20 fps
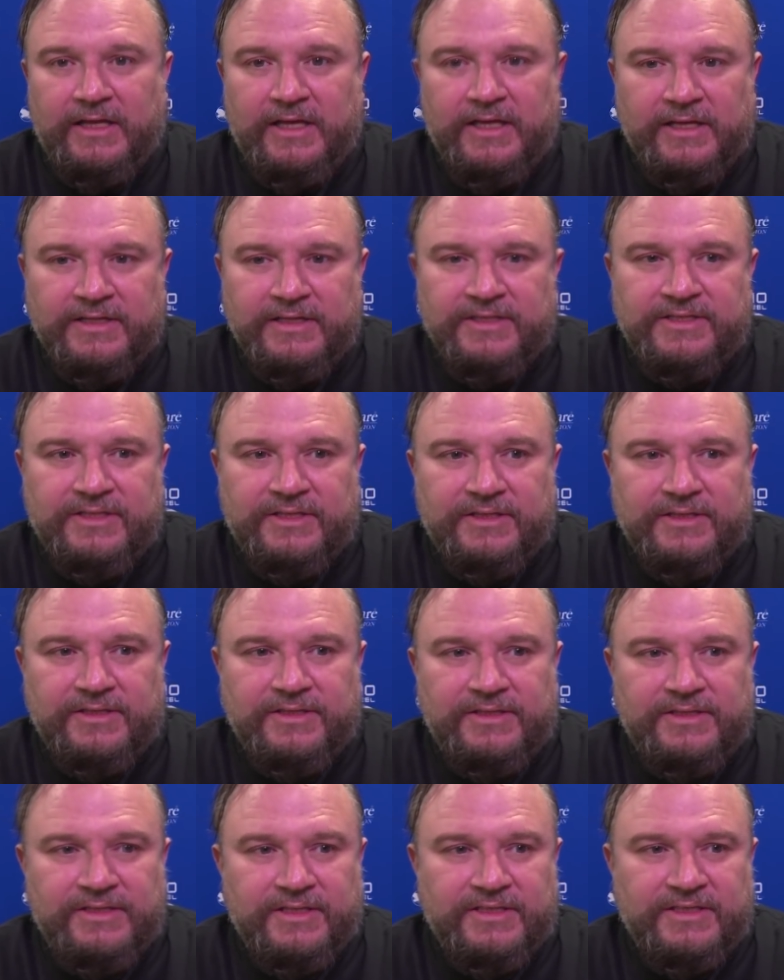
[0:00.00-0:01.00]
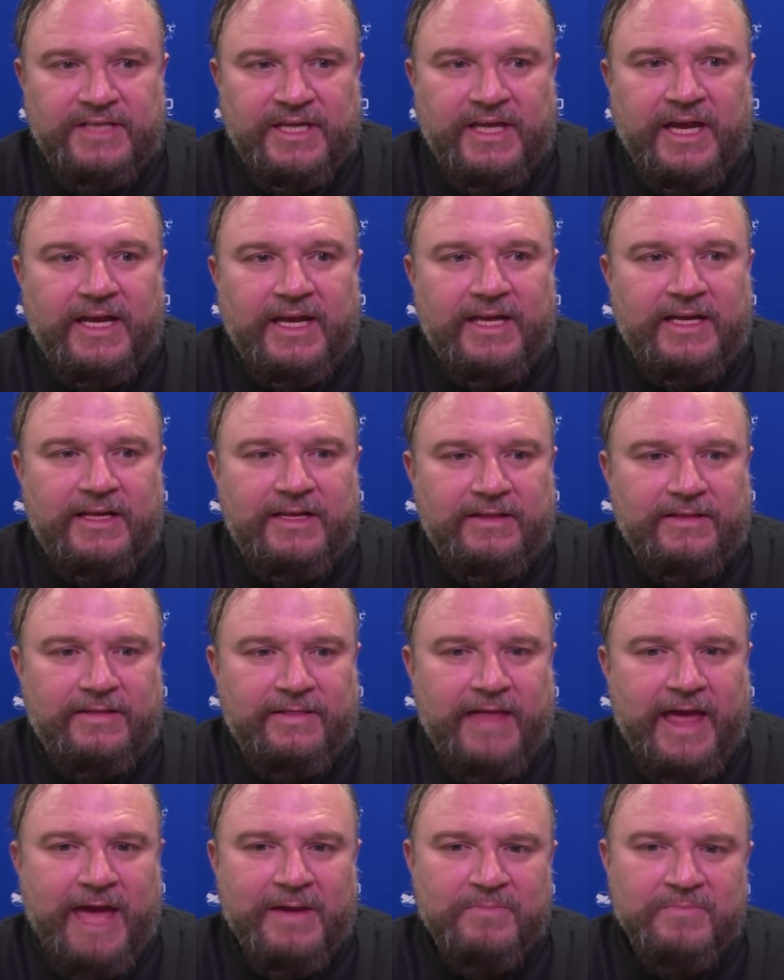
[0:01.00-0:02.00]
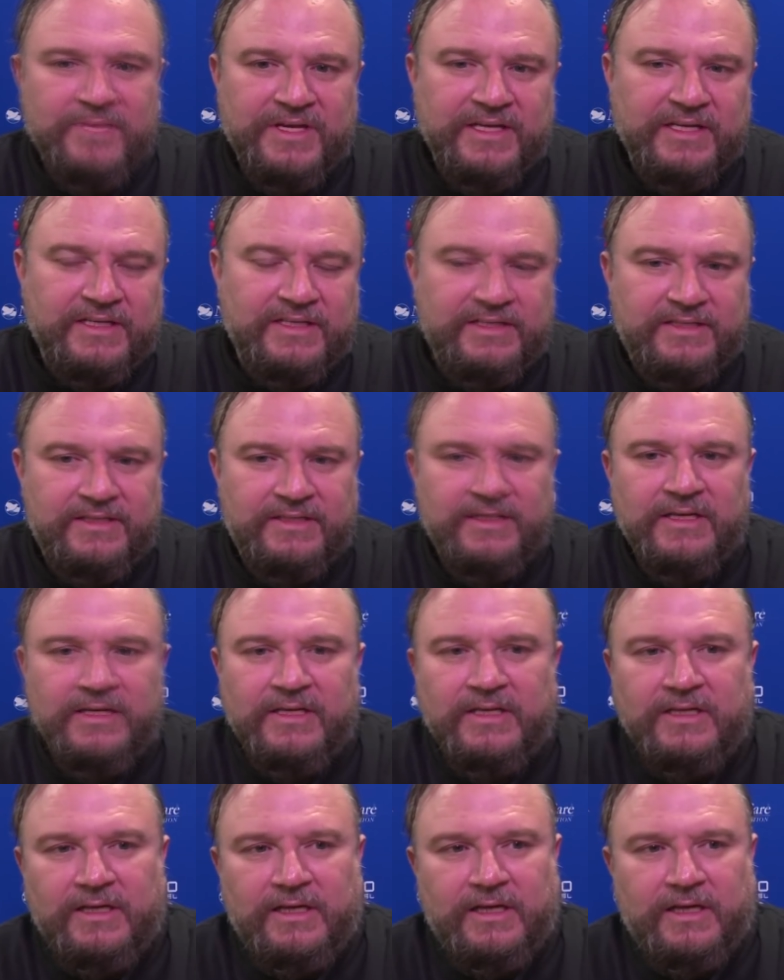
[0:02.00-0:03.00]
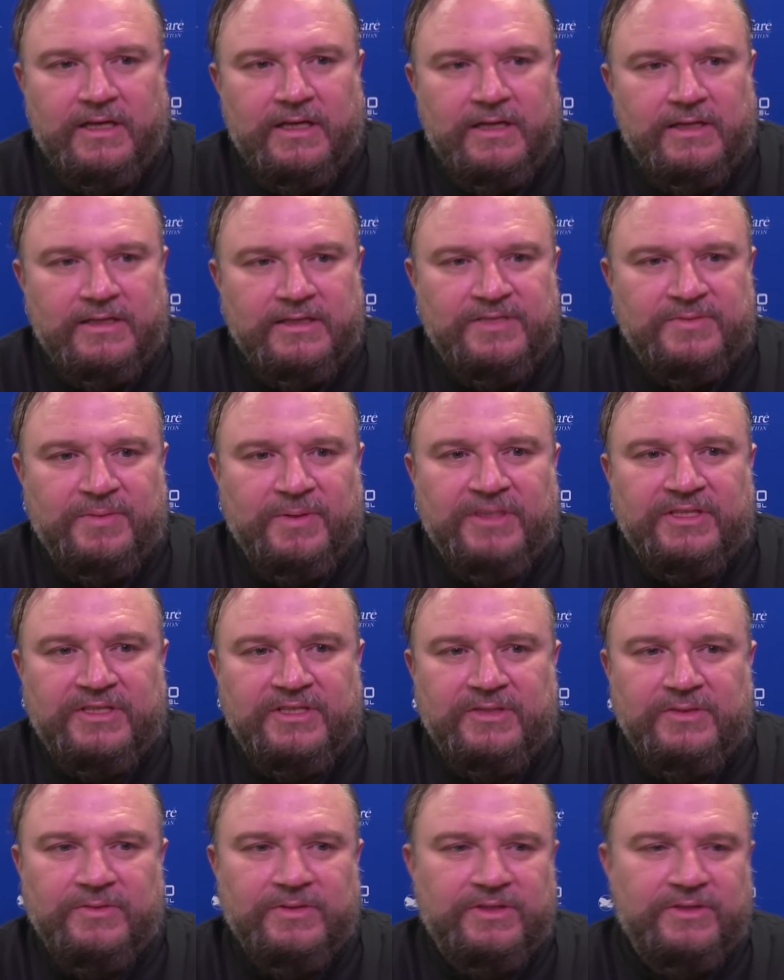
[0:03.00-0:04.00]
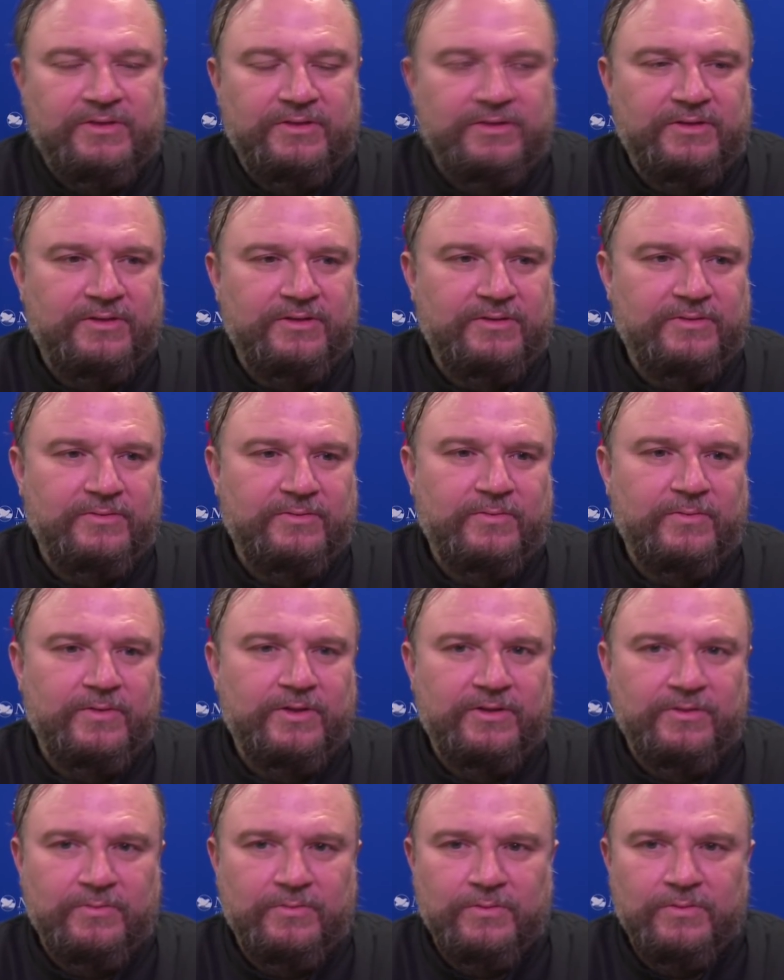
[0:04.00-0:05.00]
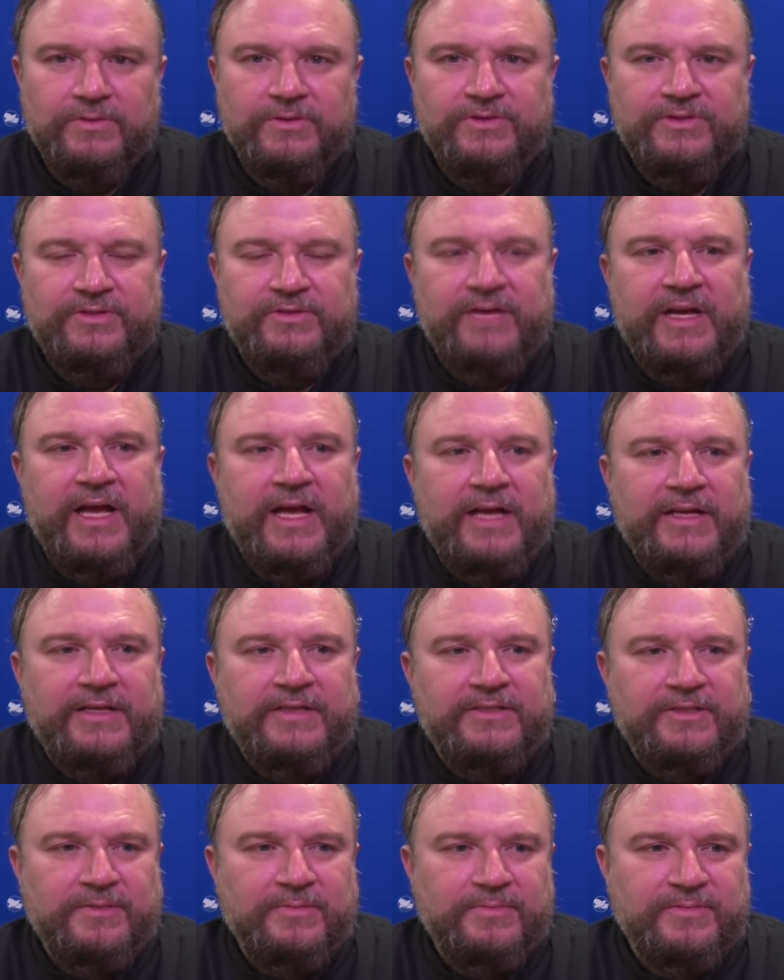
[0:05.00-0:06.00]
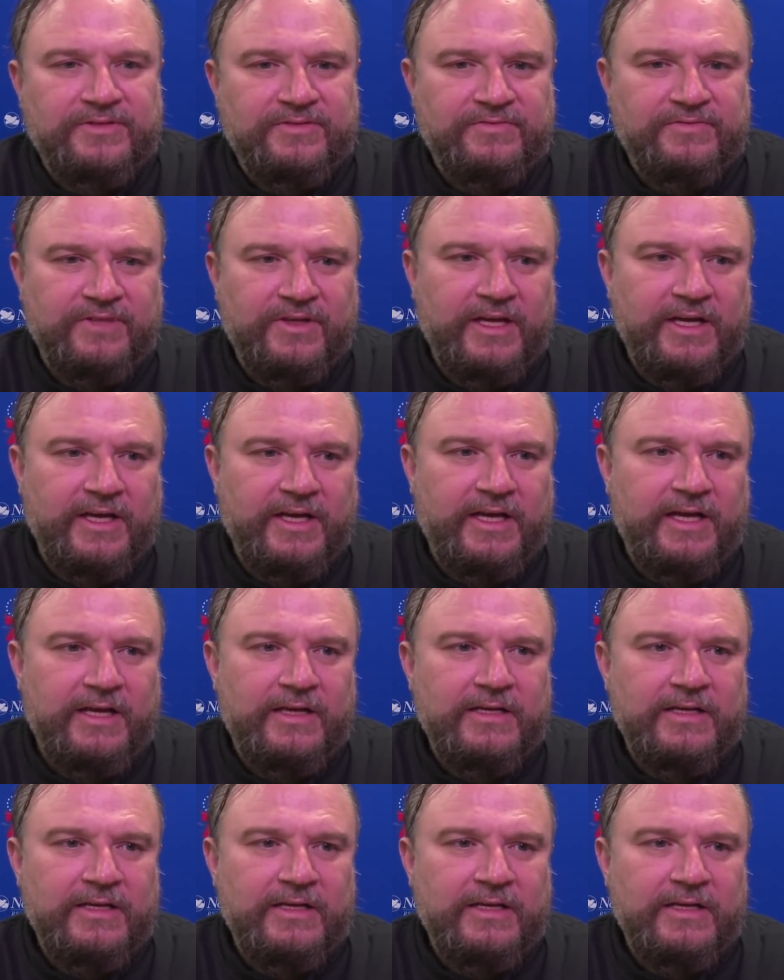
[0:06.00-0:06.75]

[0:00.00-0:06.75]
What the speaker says: And to take that mix, especially with where the rules are at in terms of, like,